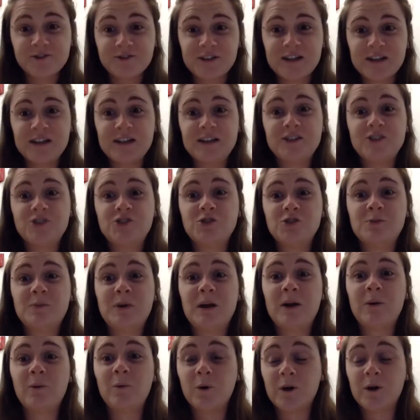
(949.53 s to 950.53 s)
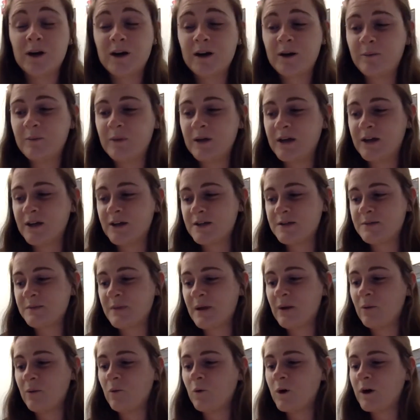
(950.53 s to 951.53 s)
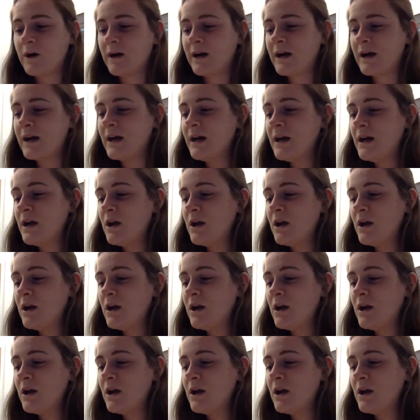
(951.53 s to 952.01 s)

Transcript: related to my work because my work